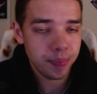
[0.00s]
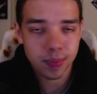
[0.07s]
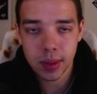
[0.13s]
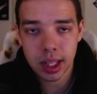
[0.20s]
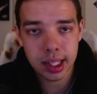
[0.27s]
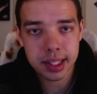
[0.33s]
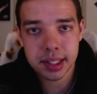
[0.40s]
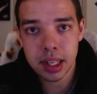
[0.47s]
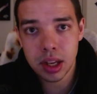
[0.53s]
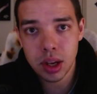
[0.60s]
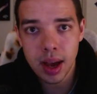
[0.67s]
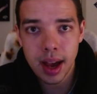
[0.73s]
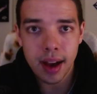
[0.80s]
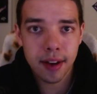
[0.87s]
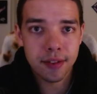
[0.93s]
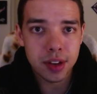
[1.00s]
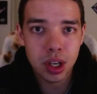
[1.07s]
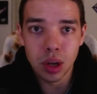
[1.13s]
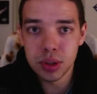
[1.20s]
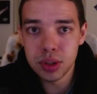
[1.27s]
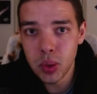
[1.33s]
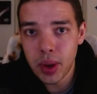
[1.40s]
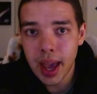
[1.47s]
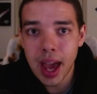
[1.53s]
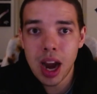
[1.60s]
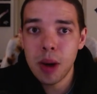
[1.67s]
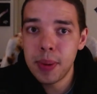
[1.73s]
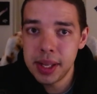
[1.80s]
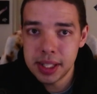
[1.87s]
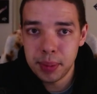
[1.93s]
let's say you have, you know, 2
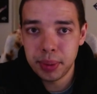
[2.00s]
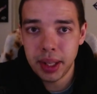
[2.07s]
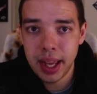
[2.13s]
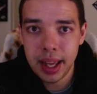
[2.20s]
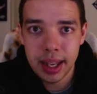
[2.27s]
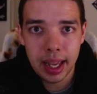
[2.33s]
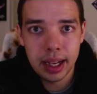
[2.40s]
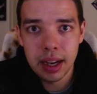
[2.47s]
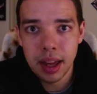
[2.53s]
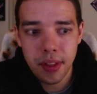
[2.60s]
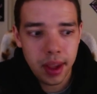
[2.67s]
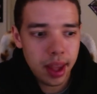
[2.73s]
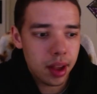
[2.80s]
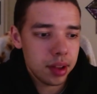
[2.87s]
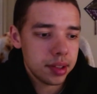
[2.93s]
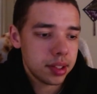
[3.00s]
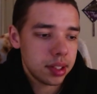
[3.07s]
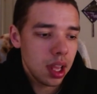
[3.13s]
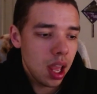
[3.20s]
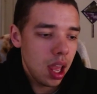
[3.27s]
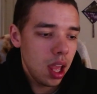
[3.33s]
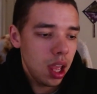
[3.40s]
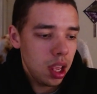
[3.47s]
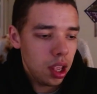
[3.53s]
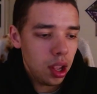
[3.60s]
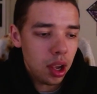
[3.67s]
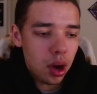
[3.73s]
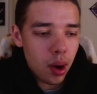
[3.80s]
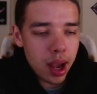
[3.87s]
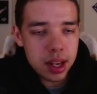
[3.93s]
Caterpies in play and like nothing else, you can
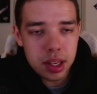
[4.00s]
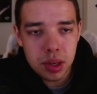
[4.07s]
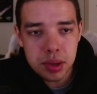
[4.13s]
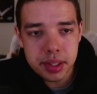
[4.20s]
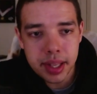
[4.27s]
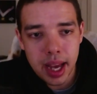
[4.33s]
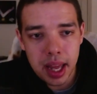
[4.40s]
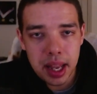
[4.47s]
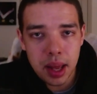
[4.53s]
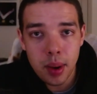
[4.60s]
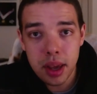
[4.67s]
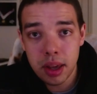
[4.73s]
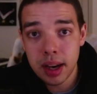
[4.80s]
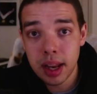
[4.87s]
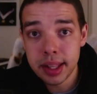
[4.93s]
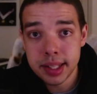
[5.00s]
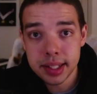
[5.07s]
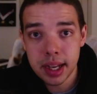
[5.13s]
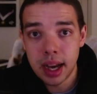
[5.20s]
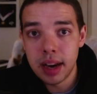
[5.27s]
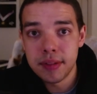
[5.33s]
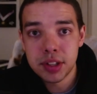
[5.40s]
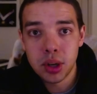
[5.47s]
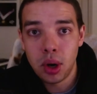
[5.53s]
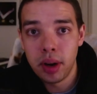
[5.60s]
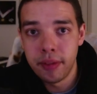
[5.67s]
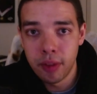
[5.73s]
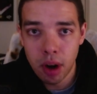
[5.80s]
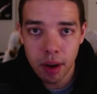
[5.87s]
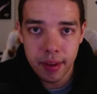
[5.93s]
go ahead and use that. That way you can at least kind of start
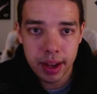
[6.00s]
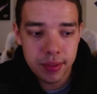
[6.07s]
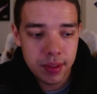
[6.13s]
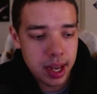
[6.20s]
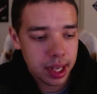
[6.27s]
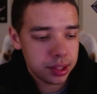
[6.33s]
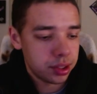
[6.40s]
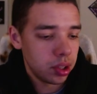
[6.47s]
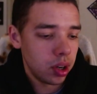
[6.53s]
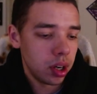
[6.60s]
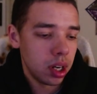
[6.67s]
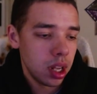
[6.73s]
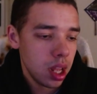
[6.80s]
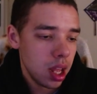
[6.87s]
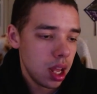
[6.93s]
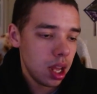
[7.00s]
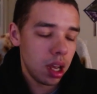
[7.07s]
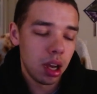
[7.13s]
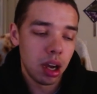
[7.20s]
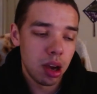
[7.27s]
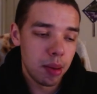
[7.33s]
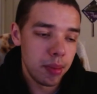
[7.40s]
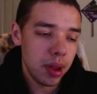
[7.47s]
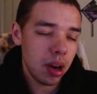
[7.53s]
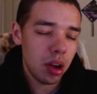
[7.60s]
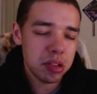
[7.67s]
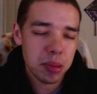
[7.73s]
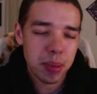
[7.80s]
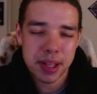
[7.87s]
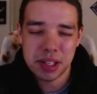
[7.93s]
evolving the next turn. It all
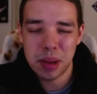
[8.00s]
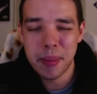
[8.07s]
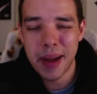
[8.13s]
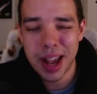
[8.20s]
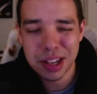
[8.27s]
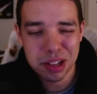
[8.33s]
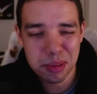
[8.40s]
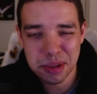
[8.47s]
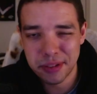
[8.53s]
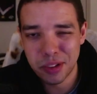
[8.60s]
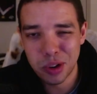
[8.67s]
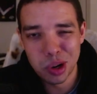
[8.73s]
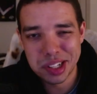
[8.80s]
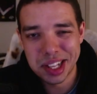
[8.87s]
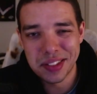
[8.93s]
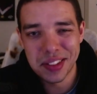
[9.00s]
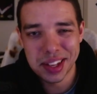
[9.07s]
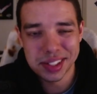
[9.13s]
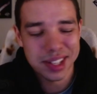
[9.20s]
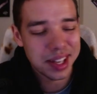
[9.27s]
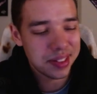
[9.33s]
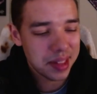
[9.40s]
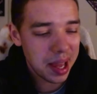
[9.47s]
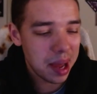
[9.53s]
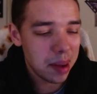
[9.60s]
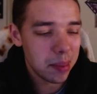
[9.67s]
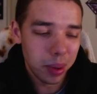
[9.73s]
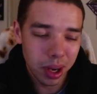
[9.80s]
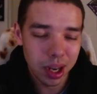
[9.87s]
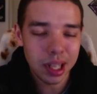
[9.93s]
depends on matchups, of course, and things like that,
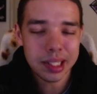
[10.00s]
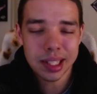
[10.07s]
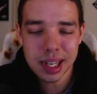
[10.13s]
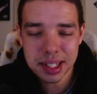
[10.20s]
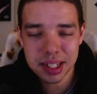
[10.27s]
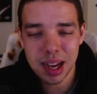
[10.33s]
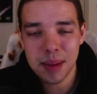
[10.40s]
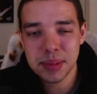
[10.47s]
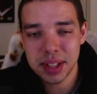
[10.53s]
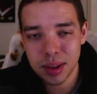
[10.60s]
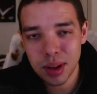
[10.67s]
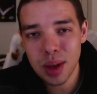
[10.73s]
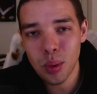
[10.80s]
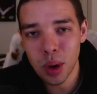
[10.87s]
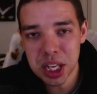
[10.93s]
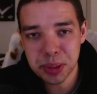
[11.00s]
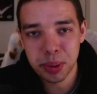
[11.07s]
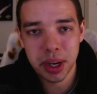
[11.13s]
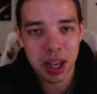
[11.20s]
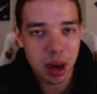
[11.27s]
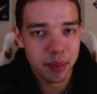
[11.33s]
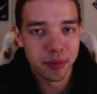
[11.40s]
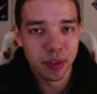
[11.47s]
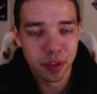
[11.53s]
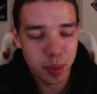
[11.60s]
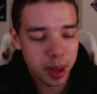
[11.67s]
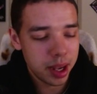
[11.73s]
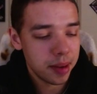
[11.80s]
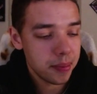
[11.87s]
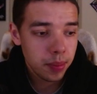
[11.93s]
but a lot of times it was pretty helpful for me.
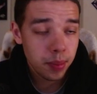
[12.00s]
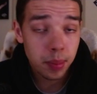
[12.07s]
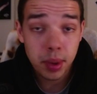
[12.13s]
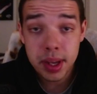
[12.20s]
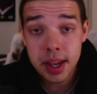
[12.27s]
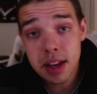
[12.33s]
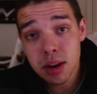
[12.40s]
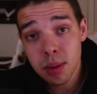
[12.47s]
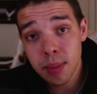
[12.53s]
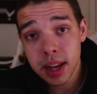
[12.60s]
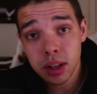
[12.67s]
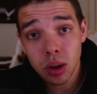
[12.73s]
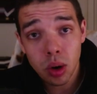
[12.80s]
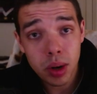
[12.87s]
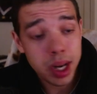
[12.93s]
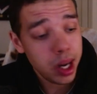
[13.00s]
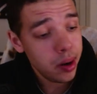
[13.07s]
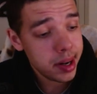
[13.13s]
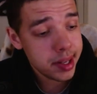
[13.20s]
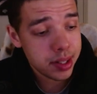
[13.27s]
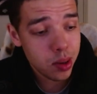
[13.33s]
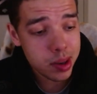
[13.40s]
But yeah, your main goal here is going